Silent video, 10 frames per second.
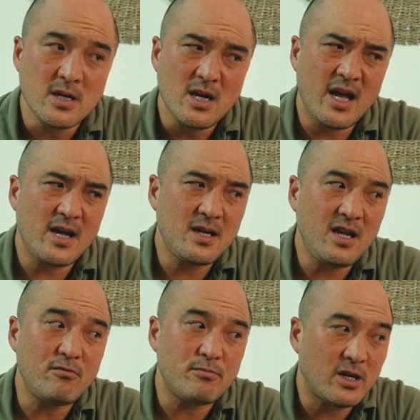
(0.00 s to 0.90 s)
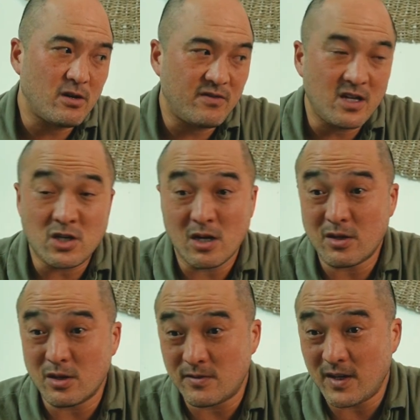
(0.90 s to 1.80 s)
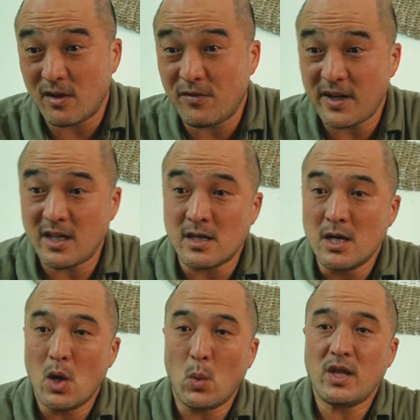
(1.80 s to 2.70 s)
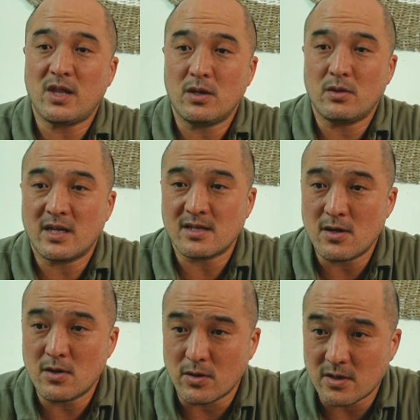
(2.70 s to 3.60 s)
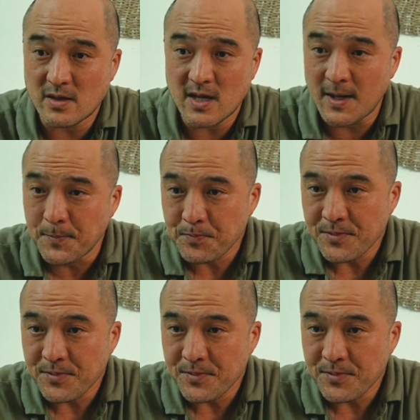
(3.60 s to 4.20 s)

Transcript: And even better if they share those video feeds with you as an owner, so that